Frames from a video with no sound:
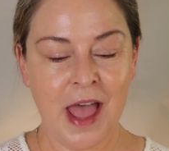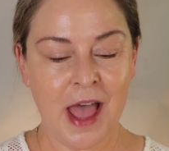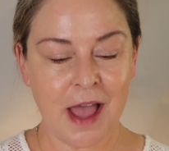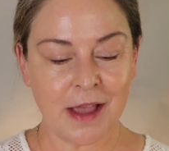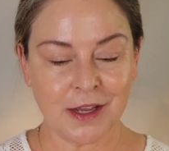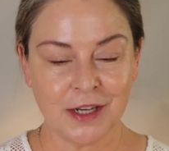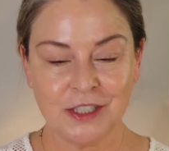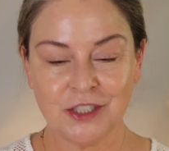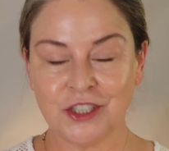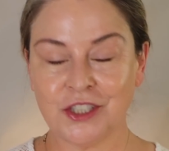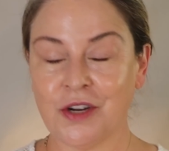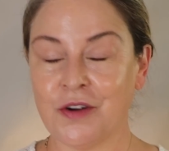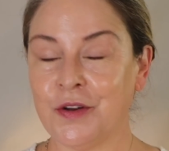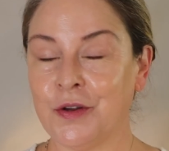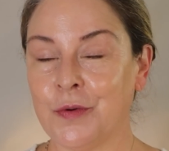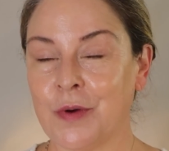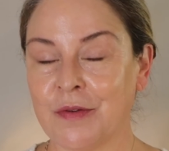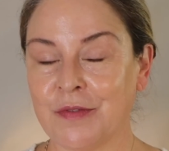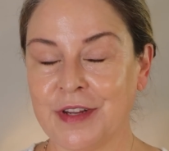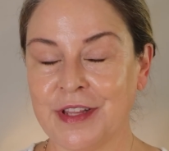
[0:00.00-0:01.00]
I'm going to show
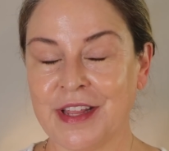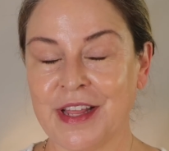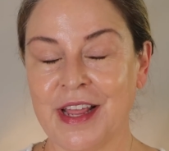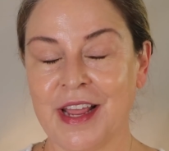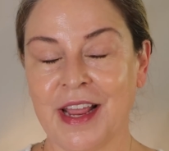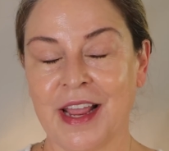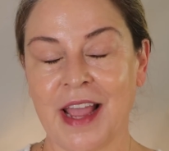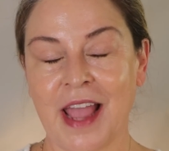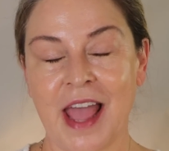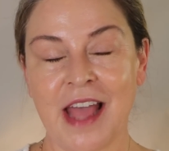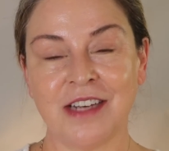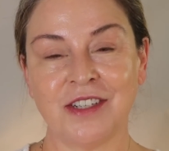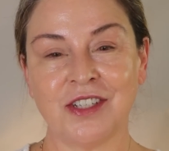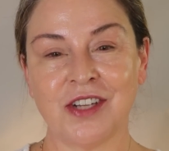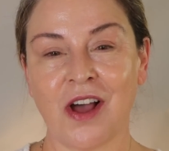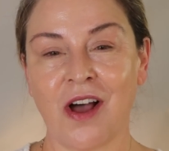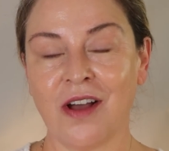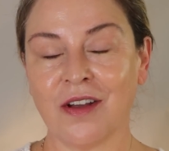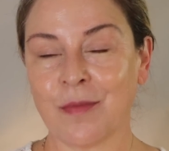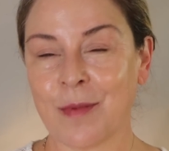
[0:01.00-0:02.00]
you everything and
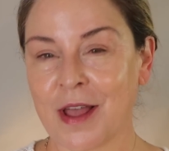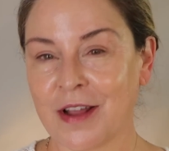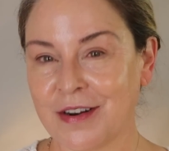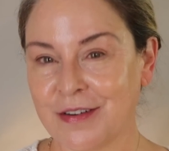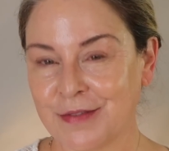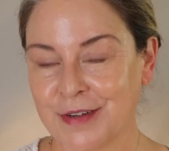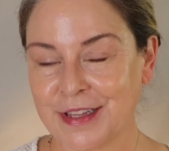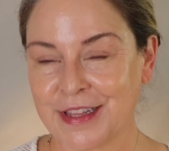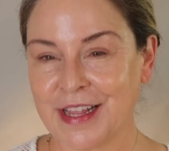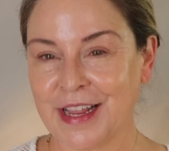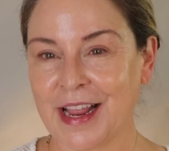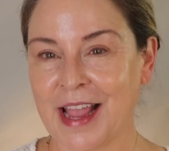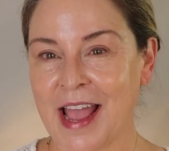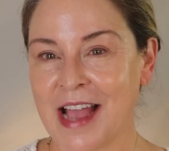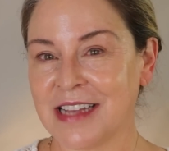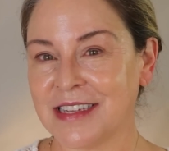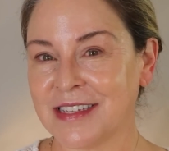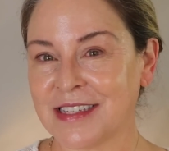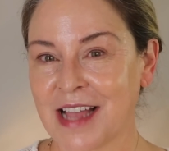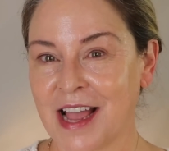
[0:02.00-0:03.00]
talk about everything
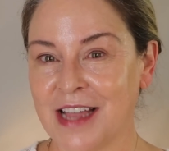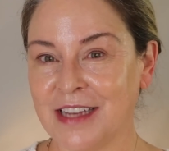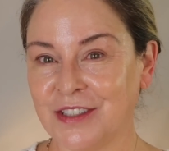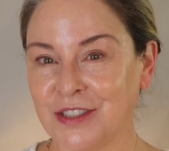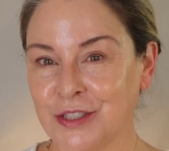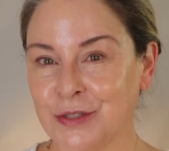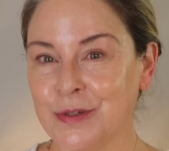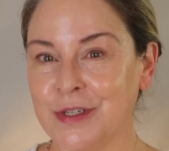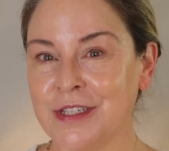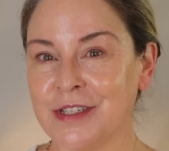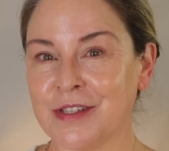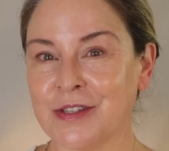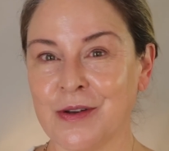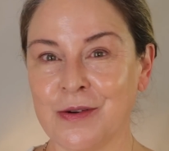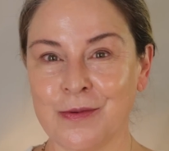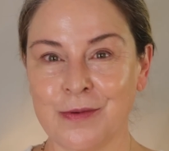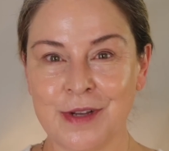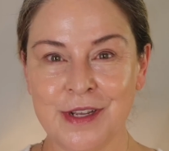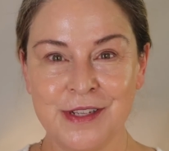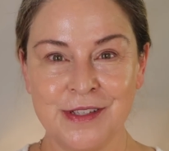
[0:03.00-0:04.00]
as I do it.
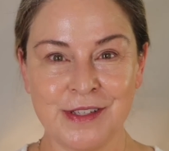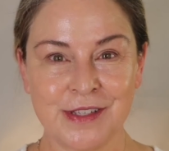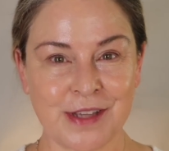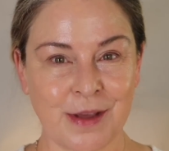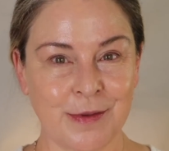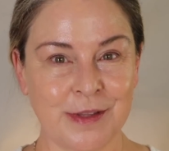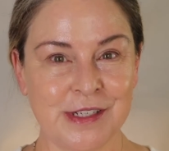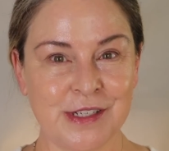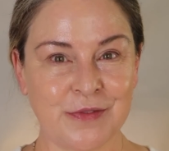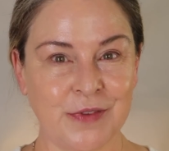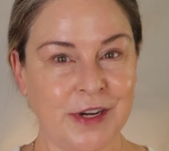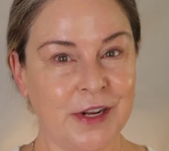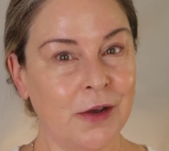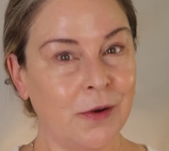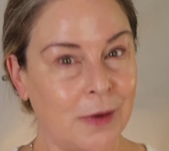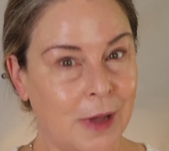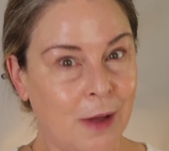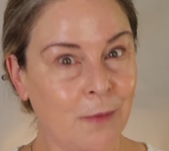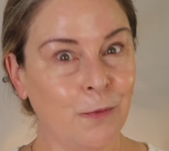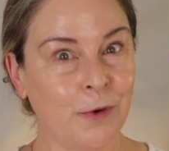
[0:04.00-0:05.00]
So in some of this
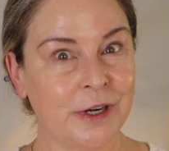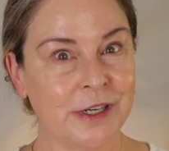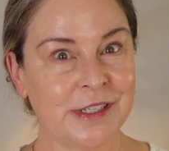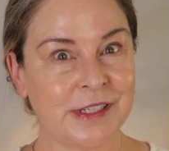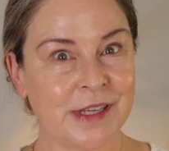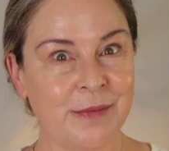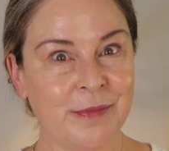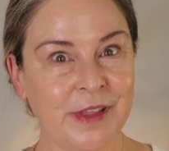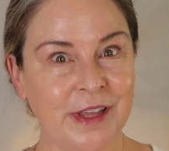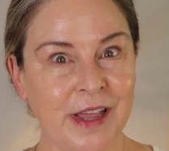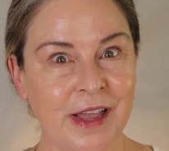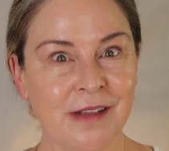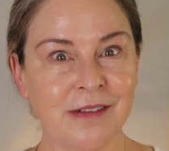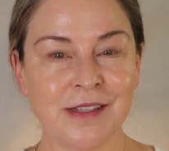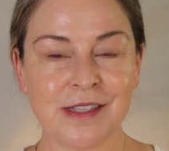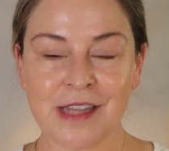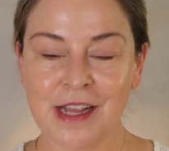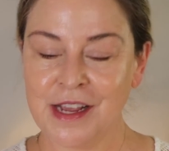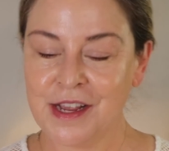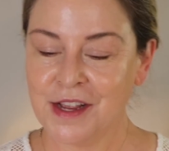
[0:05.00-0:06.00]
video I'm wearing something
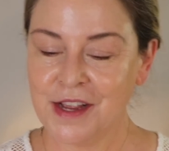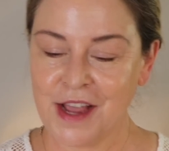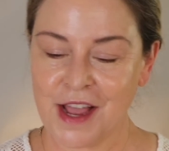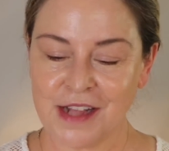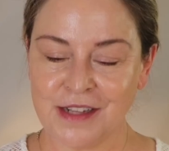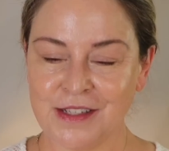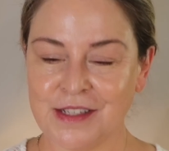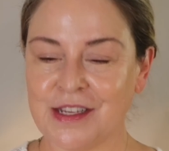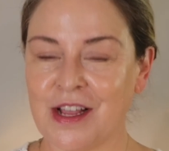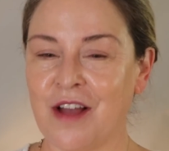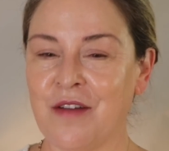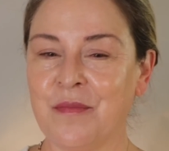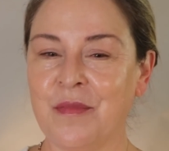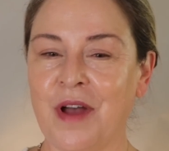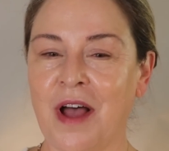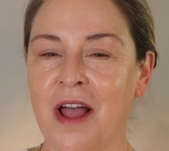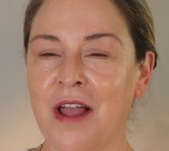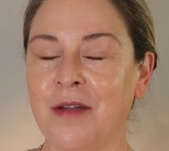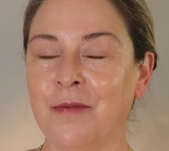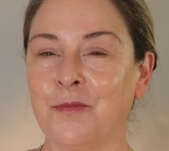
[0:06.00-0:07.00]
else, and some
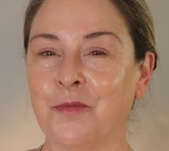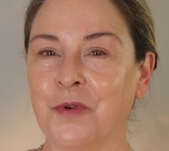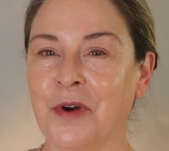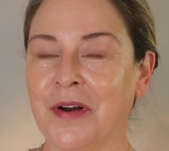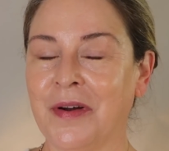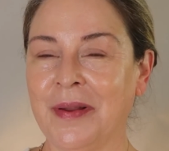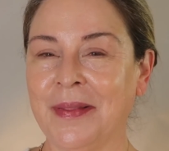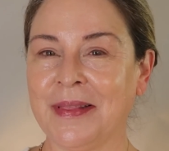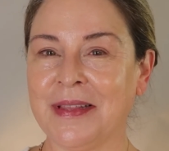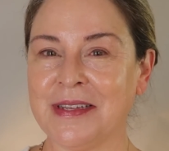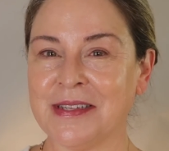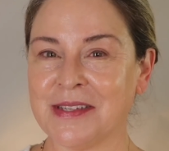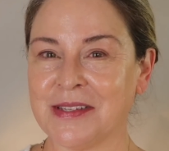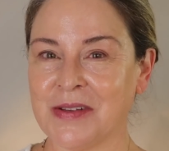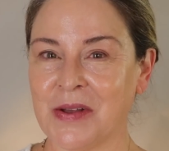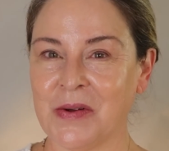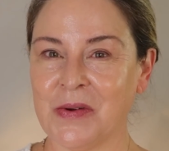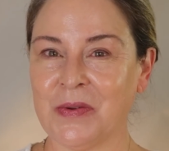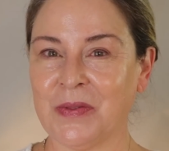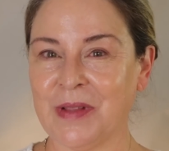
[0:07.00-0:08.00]
I'm wearing this.
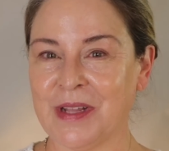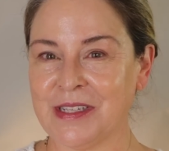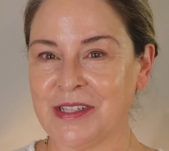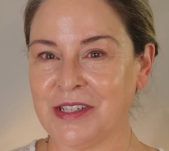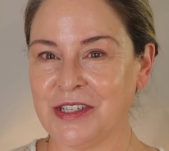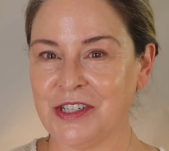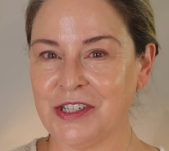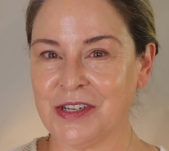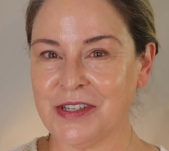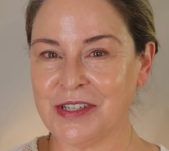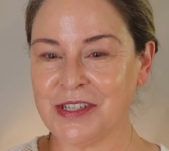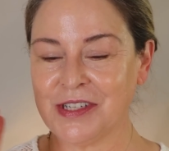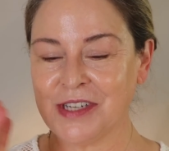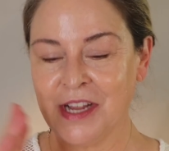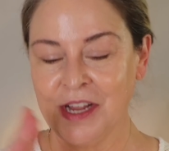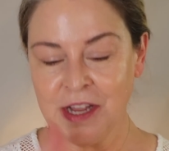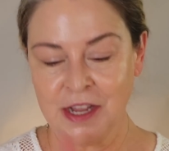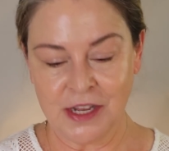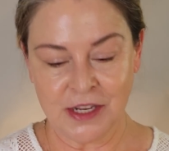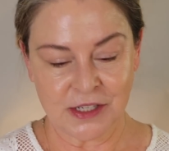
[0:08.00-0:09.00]
So let's just
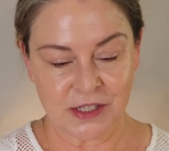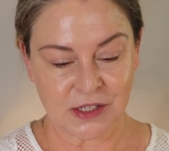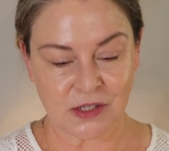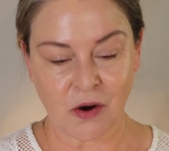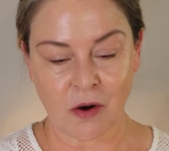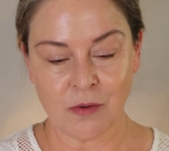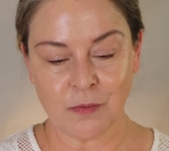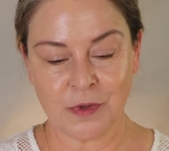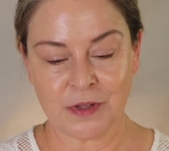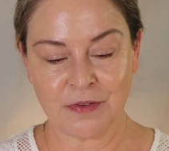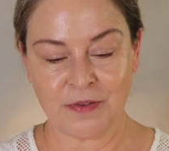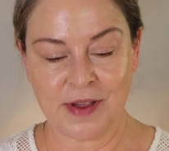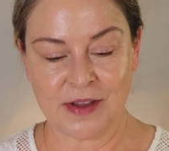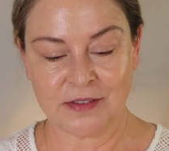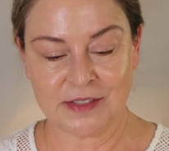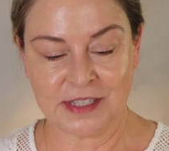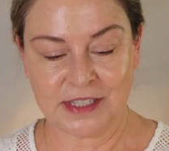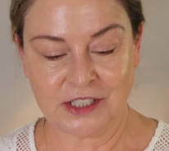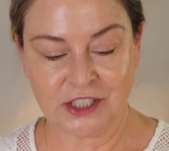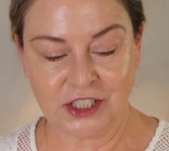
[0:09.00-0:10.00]
start with
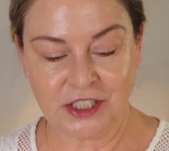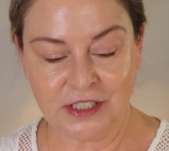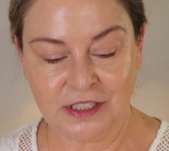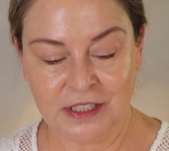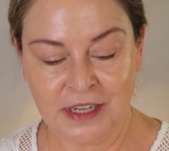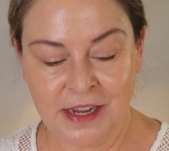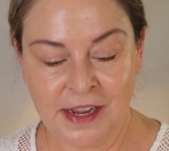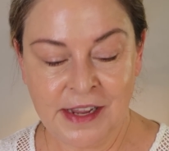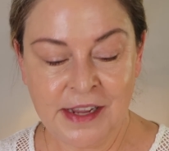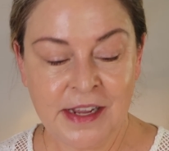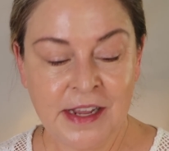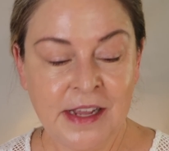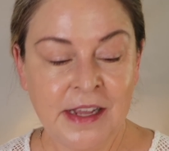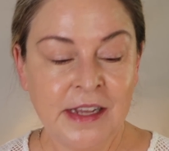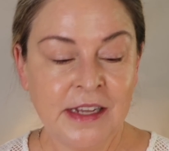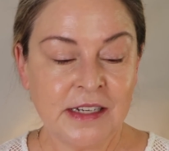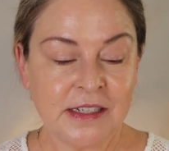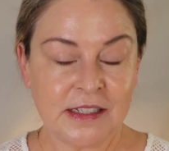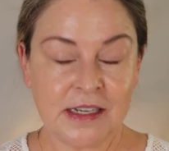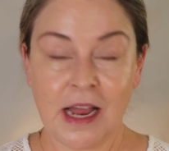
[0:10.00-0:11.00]
foundation.
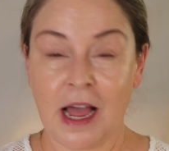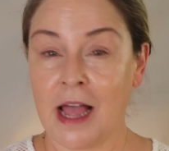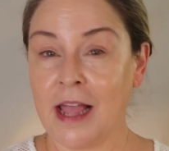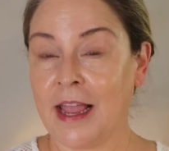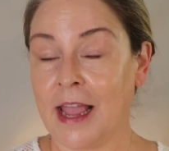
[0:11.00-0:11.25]
I